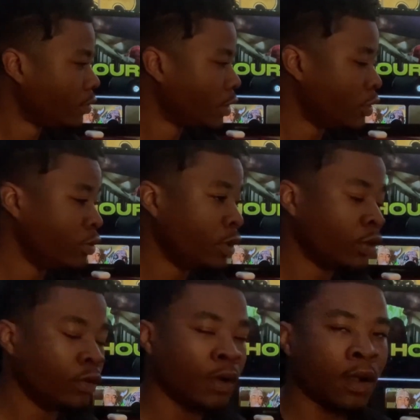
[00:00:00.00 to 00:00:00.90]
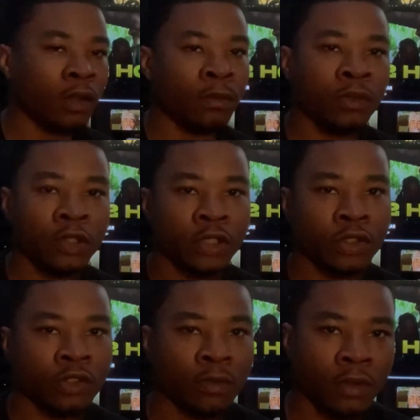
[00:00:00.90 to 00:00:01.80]
Because you can do all the bullshit
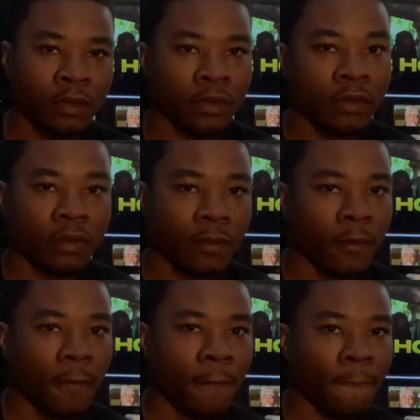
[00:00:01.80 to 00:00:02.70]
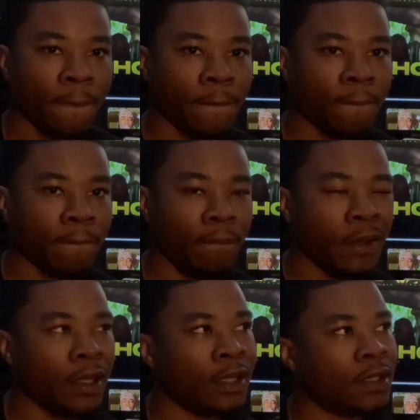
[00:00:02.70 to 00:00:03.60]
you want.
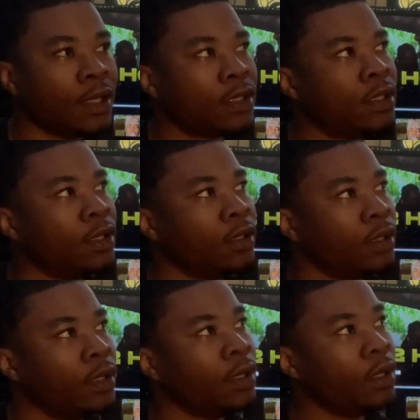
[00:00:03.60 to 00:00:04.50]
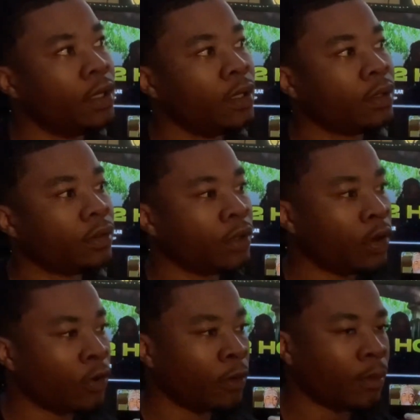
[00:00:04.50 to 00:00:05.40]
But is that shit
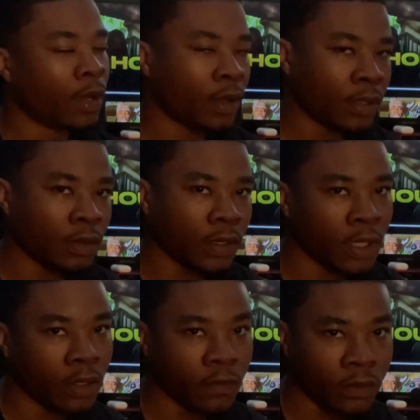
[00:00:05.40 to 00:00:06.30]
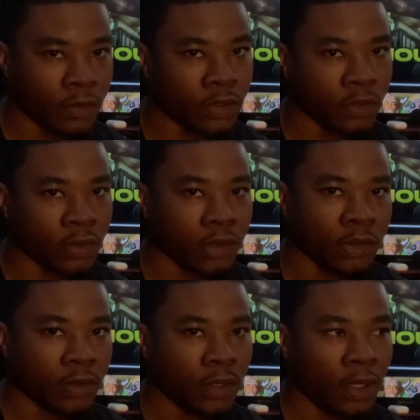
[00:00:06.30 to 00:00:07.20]
gonna matter in the future?
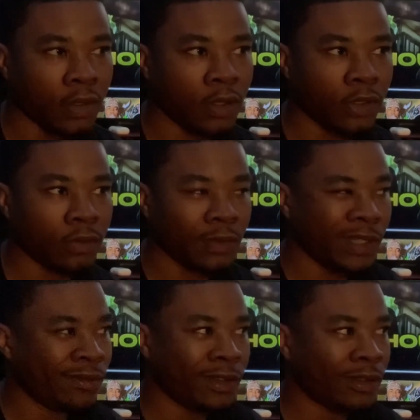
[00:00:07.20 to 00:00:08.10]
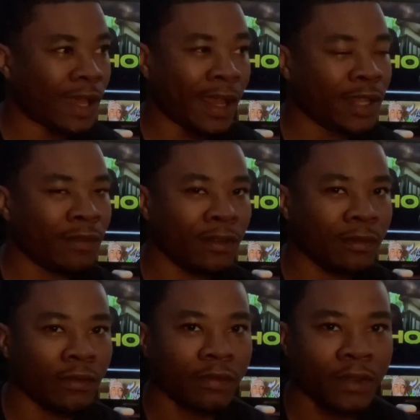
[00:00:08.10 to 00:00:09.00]
And uh, even, not even
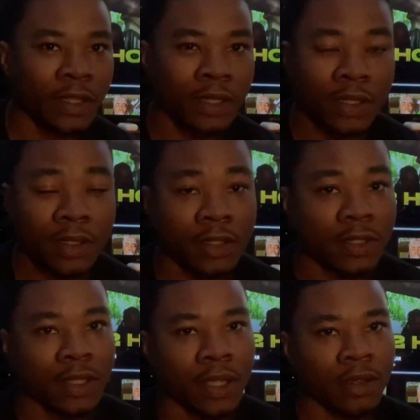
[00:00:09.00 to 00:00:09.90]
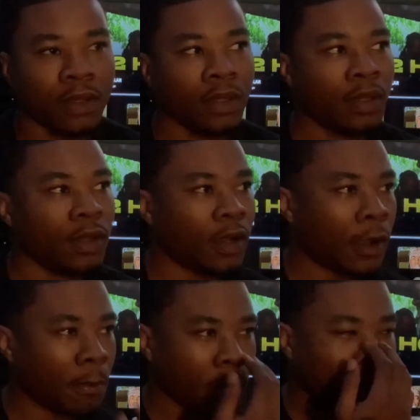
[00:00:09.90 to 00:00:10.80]
fucking years, like a
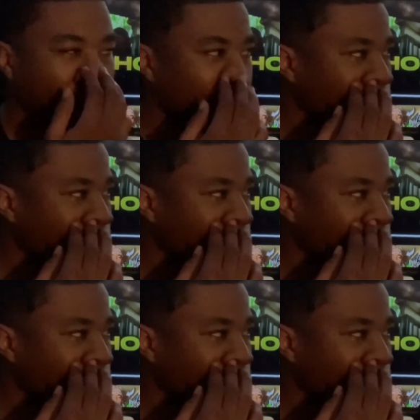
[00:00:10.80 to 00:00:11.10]
month.